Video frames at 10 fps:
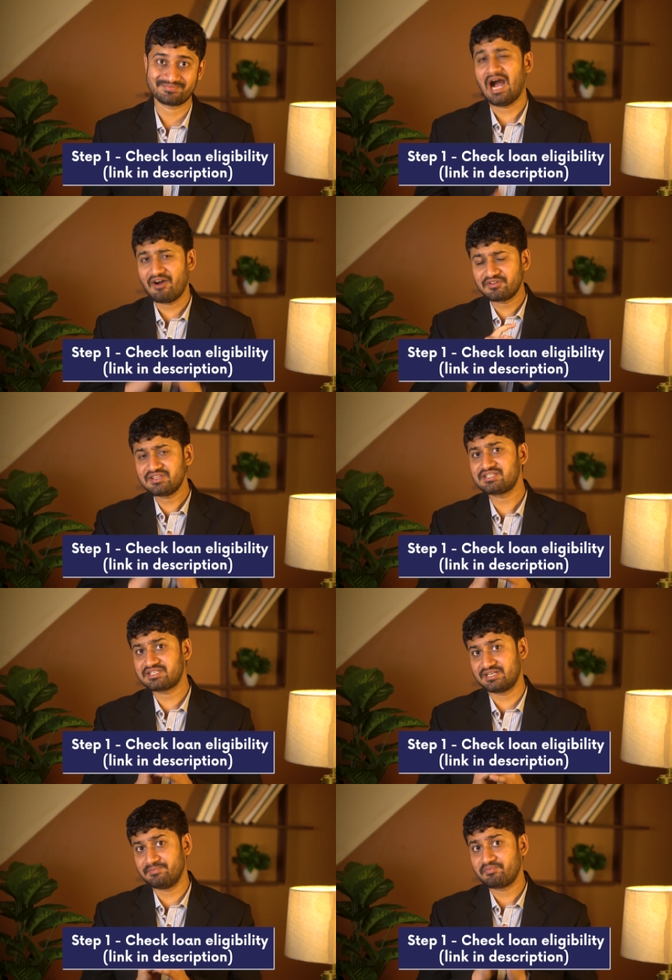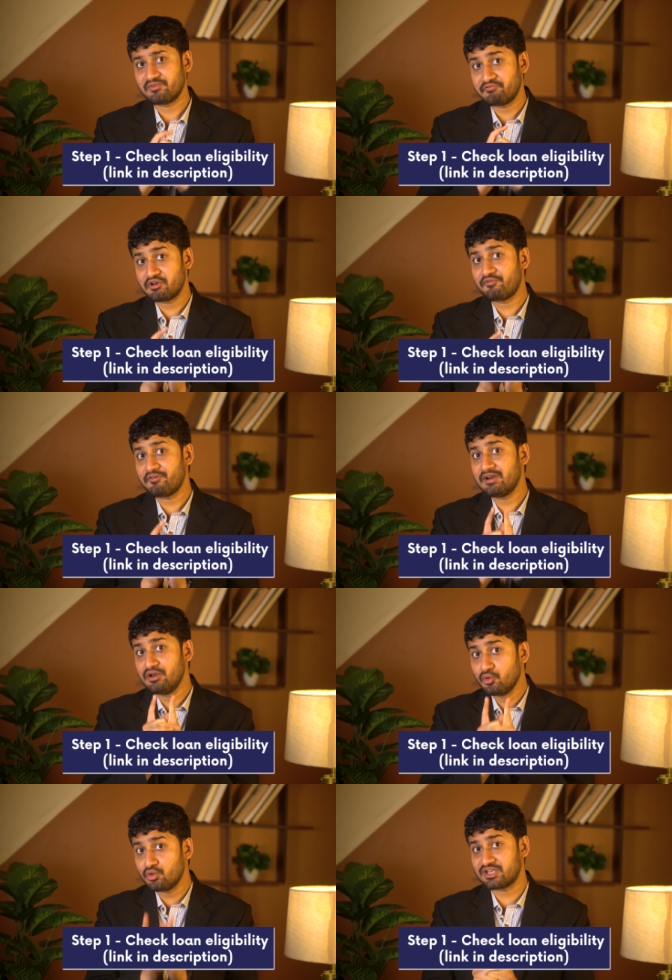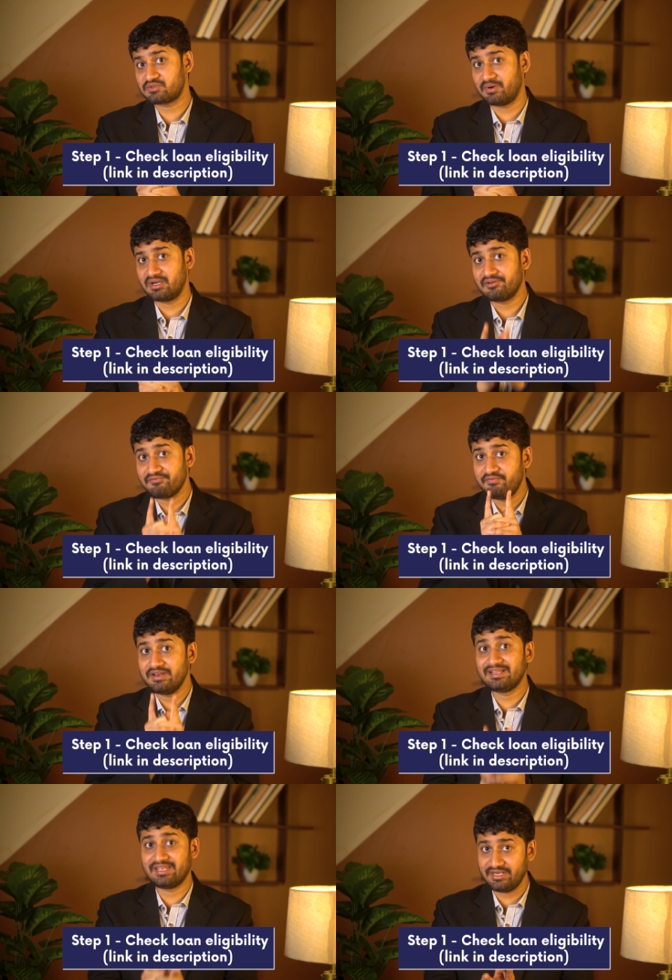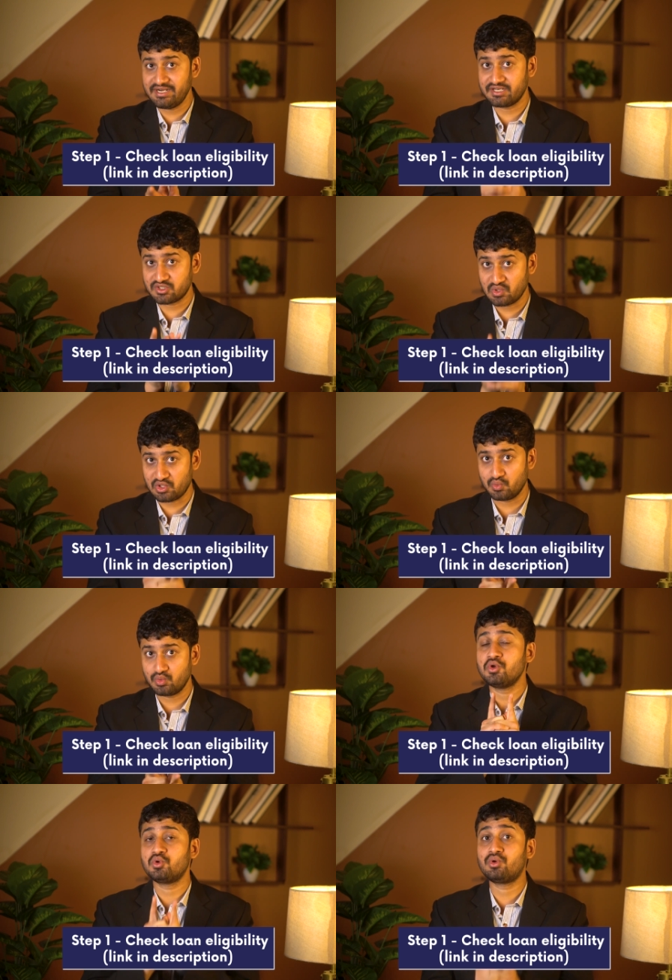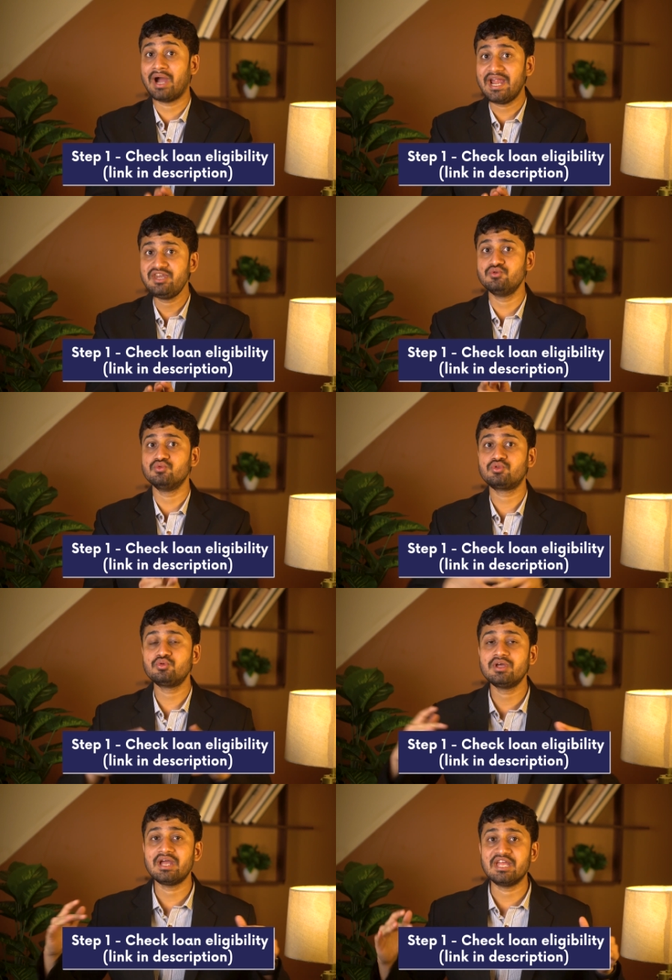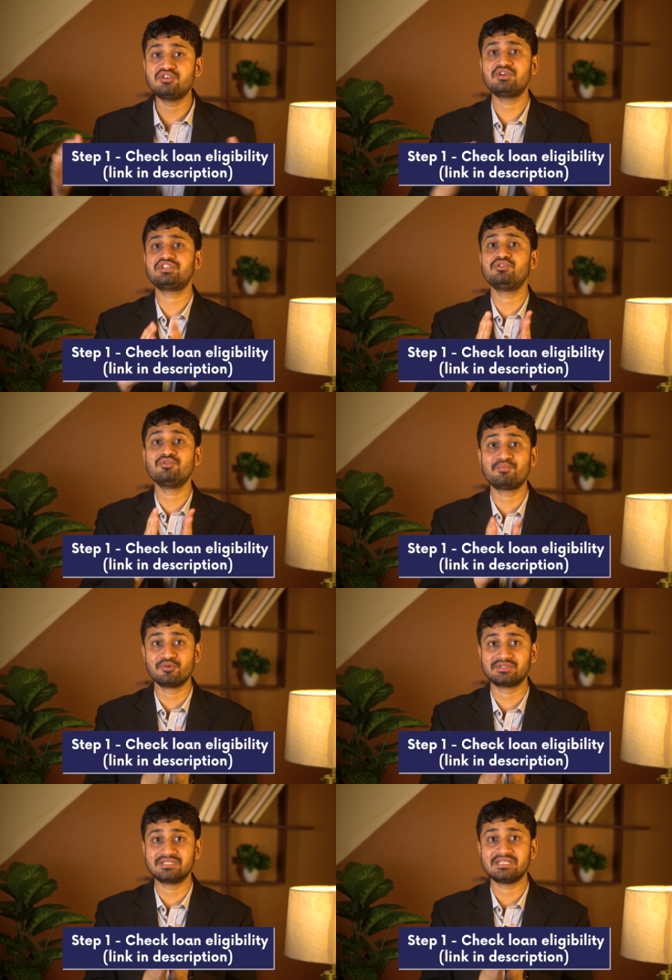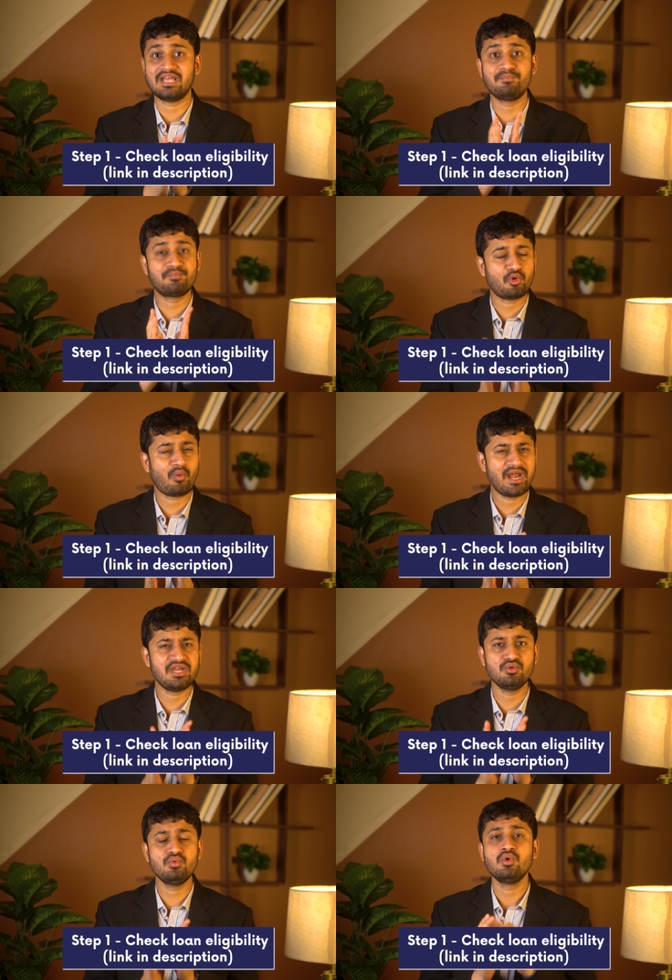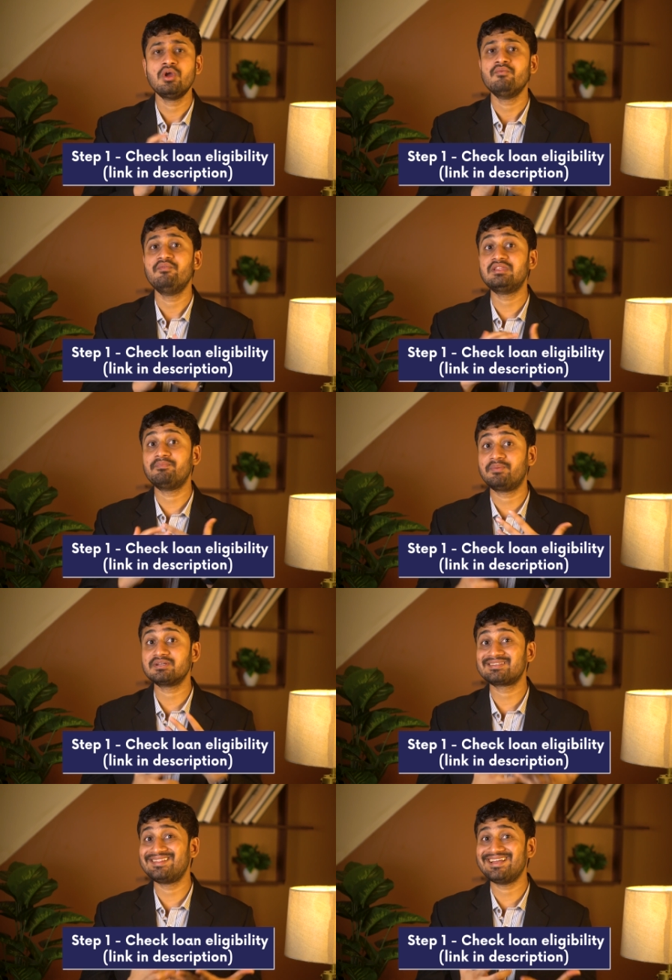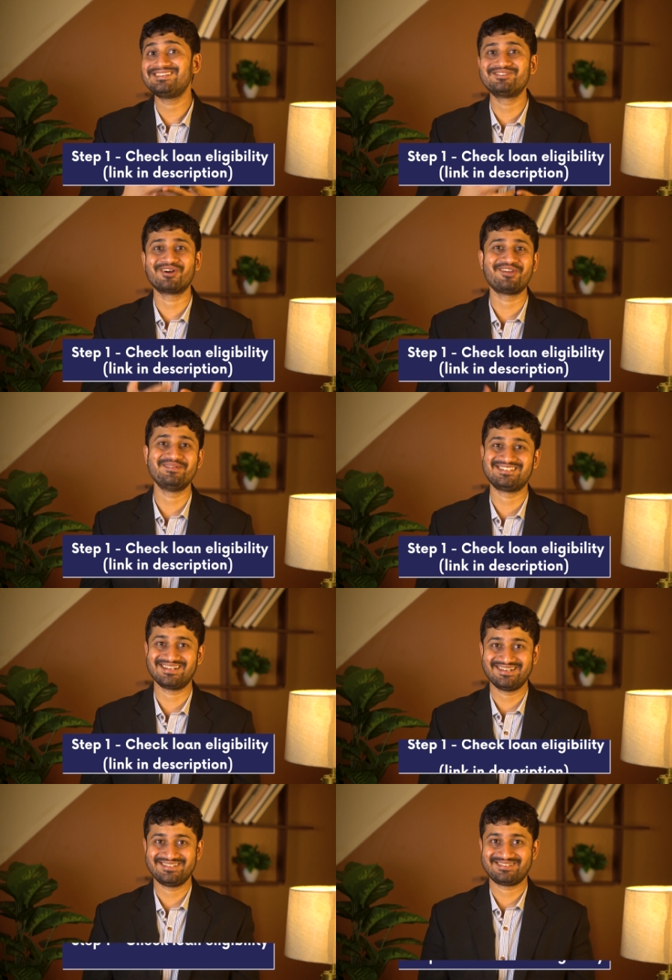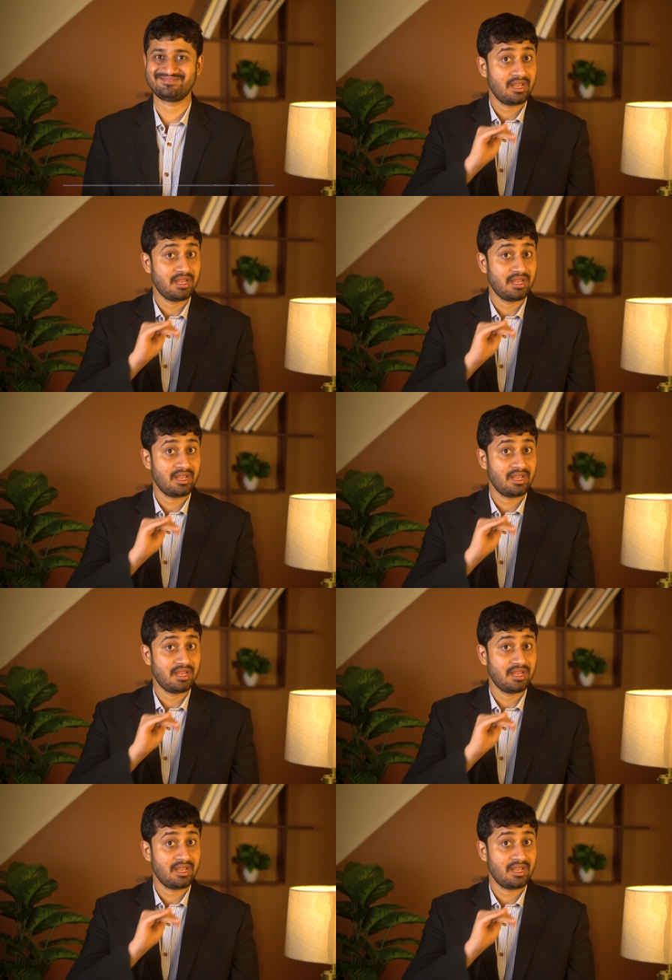After this step, one of our loan experts will get in touch with you to guide you through the educational process and provide you with a personalized document checklist.